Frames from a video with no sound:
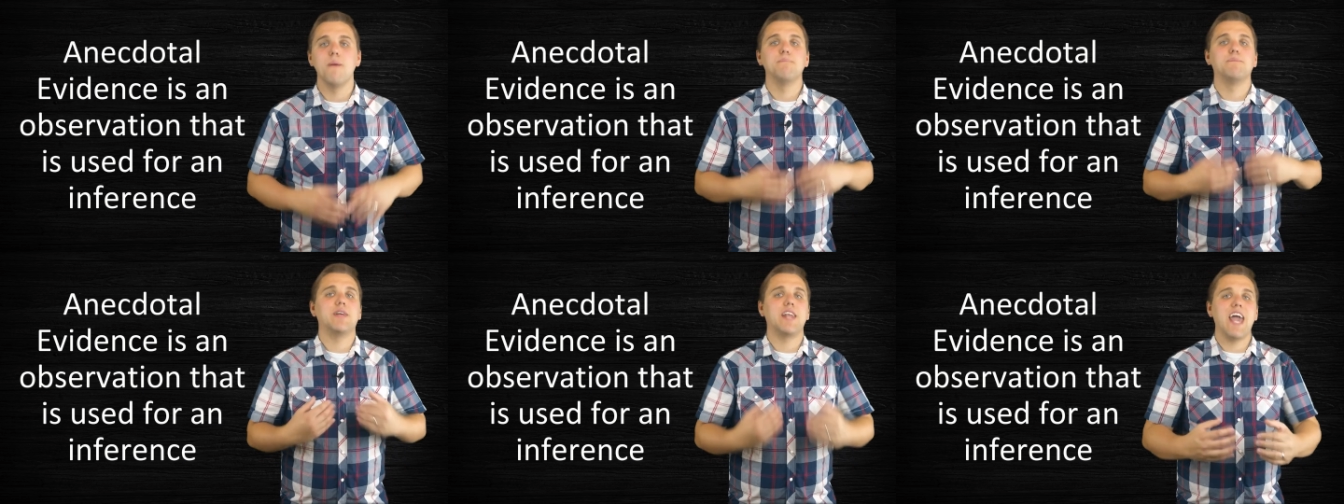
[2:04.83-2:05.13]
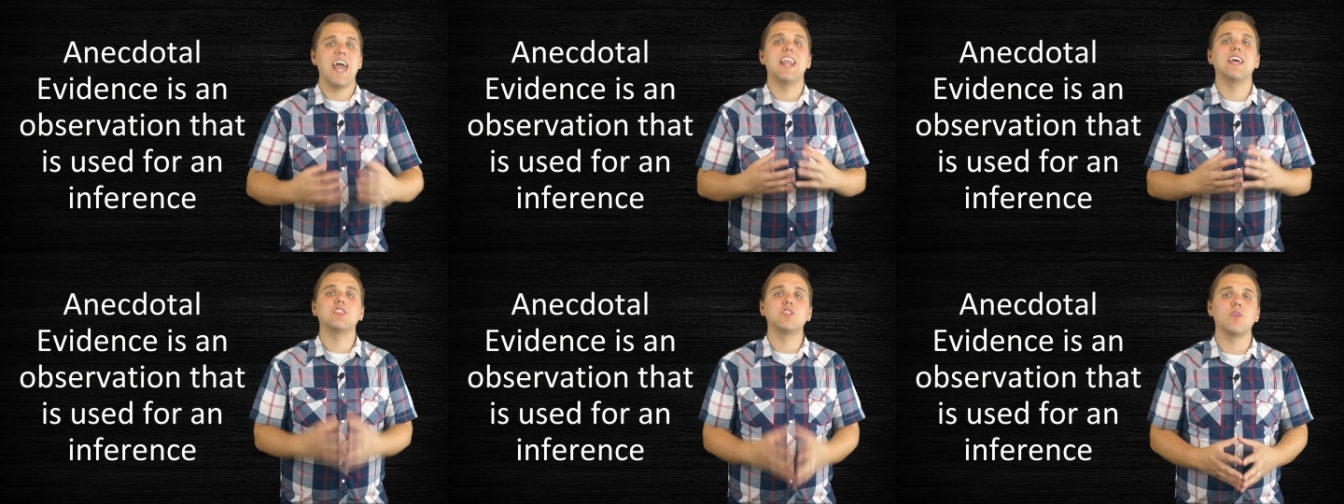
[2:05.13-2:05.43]
but
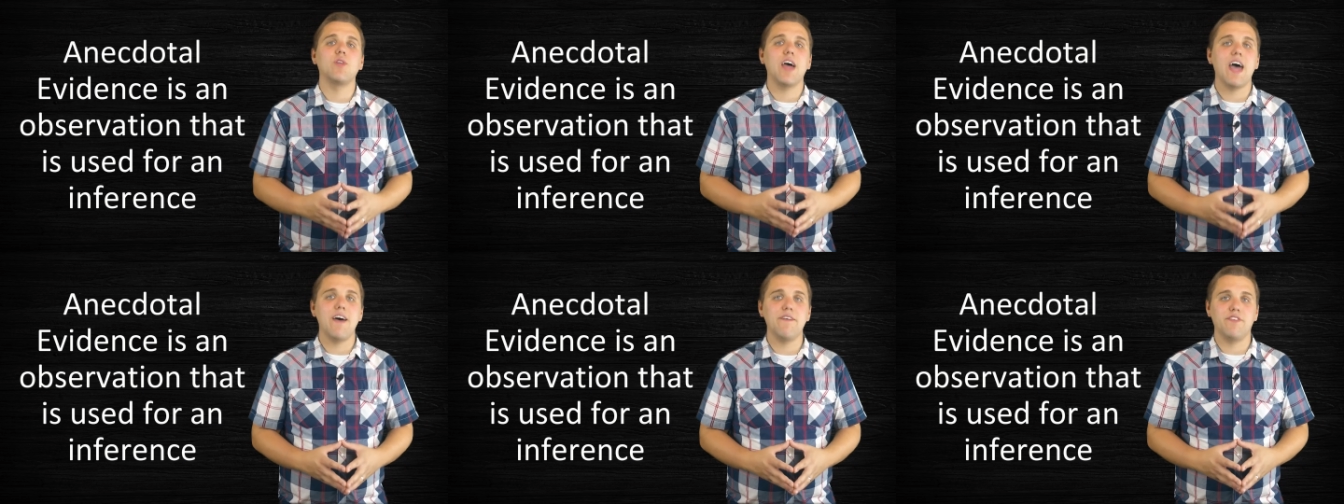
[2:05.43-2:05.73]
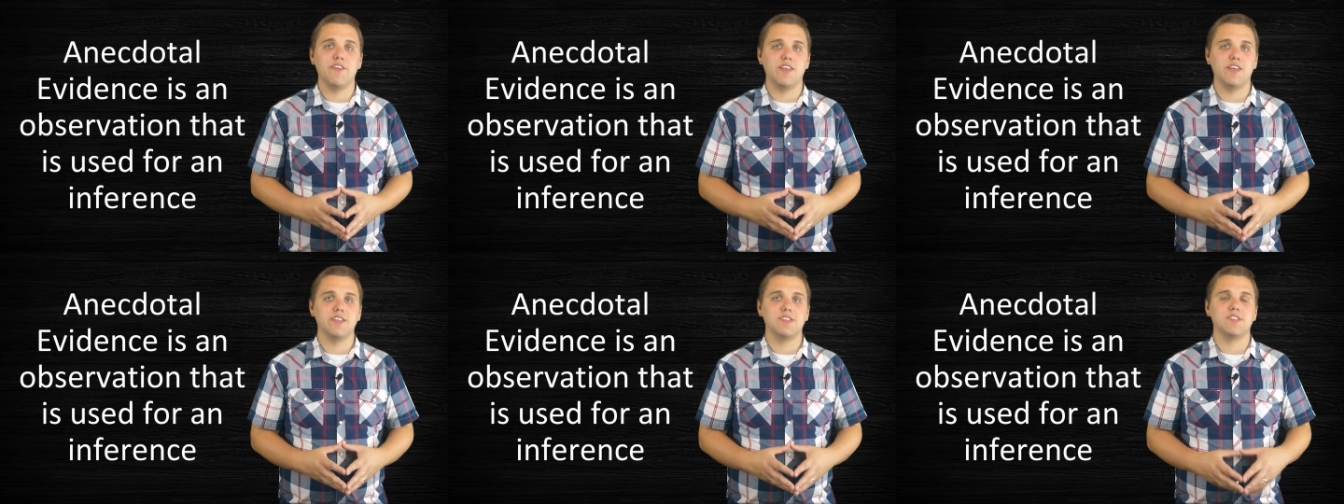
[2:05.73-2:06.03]
anecdotal
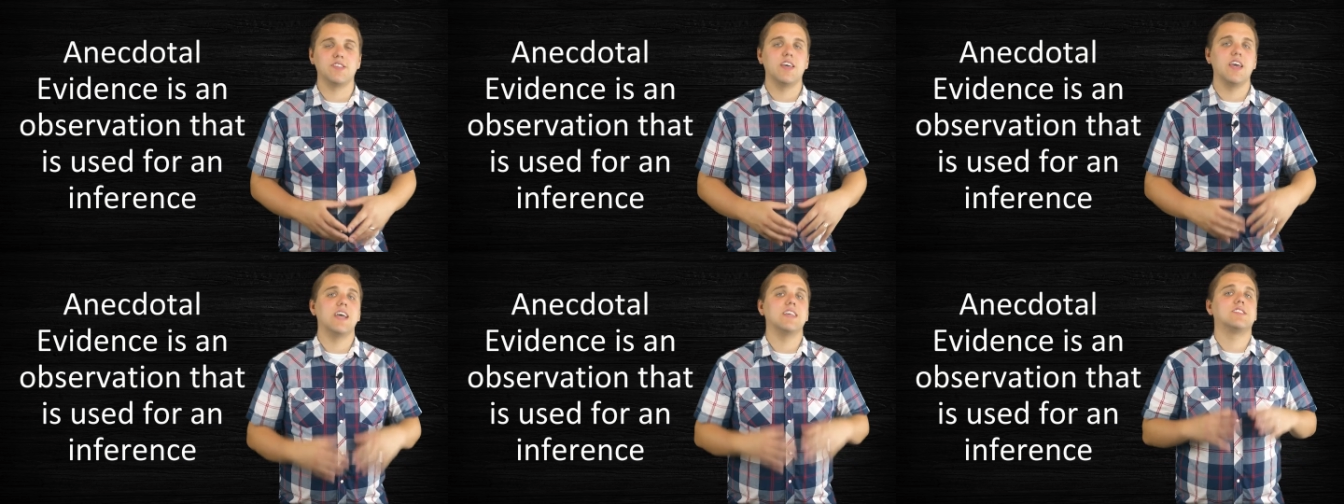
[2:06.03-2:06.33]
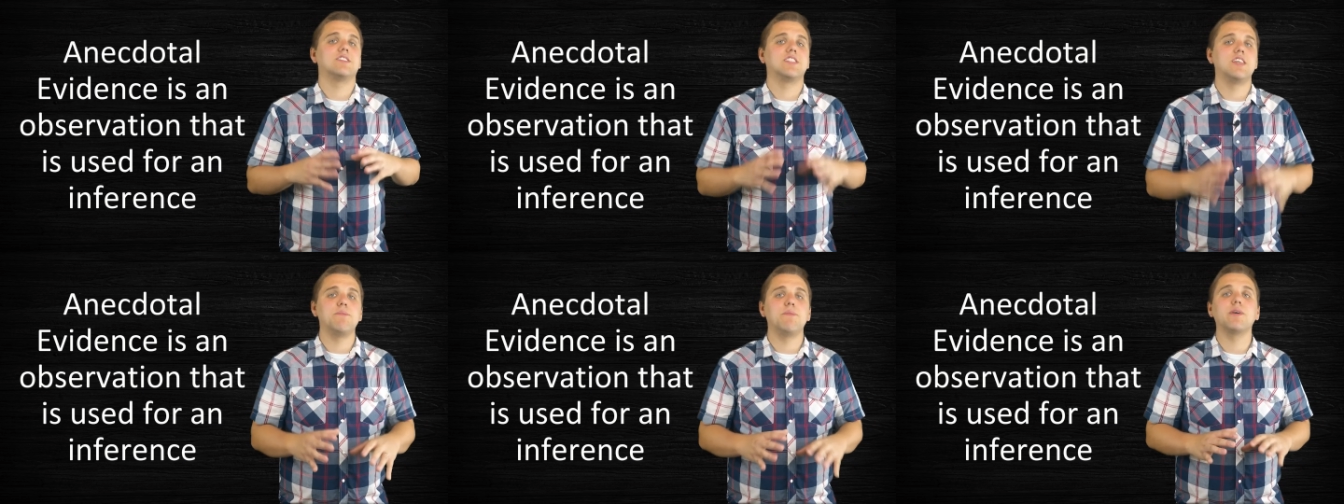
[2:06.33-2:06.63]
evidence
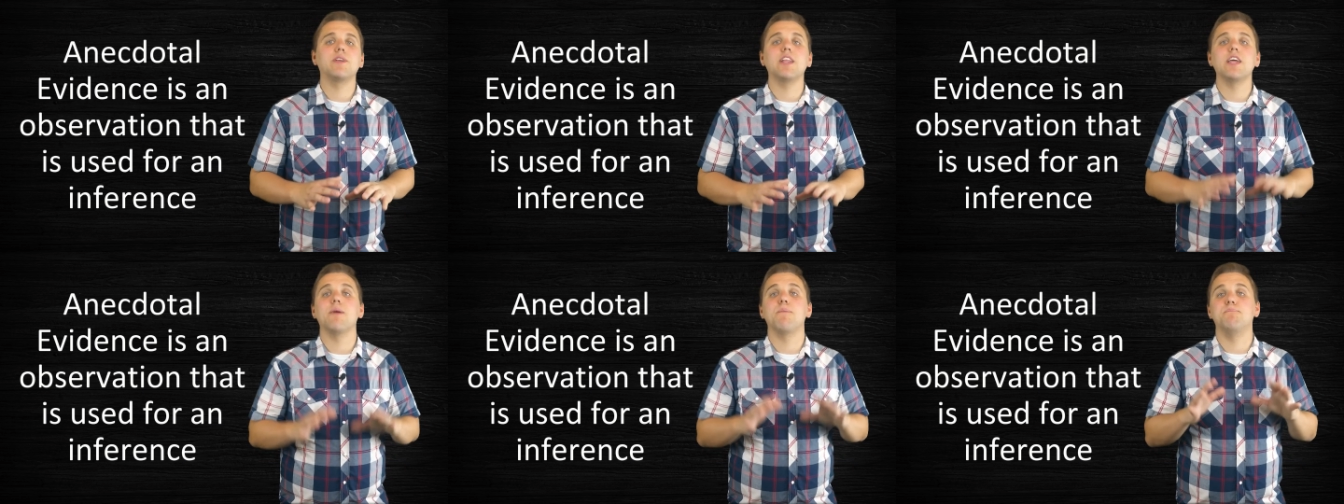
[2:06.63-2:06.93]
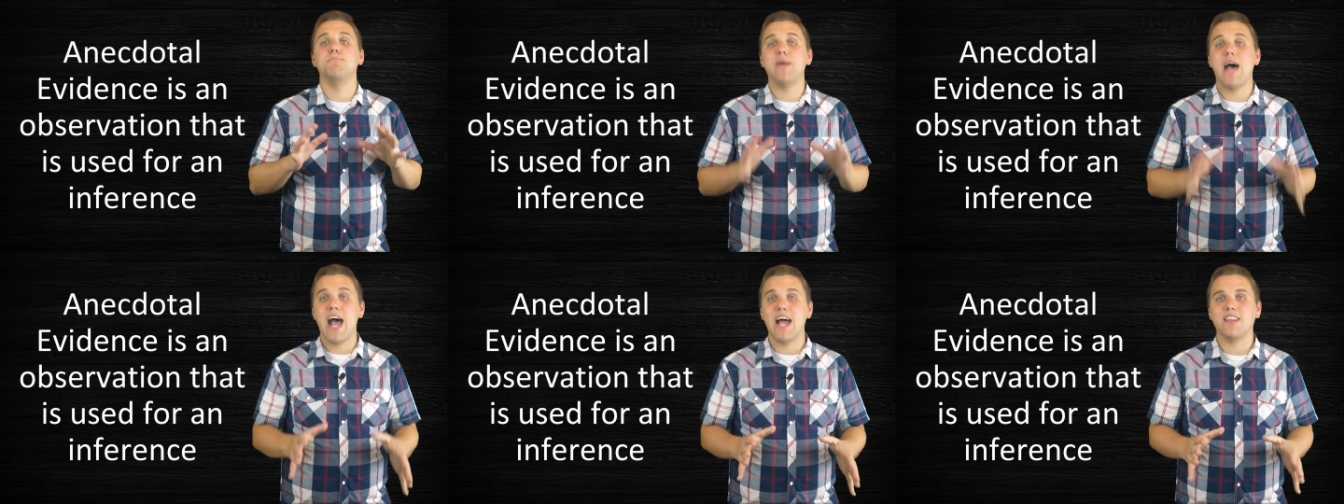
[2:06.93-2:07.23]
is typically a
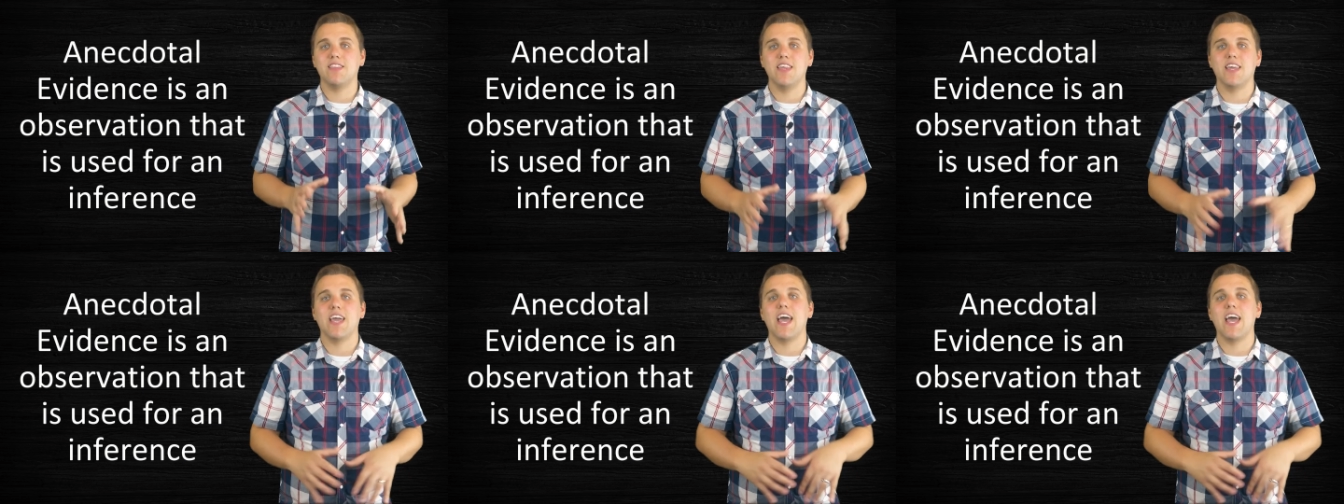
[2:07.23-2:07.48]
bad thing.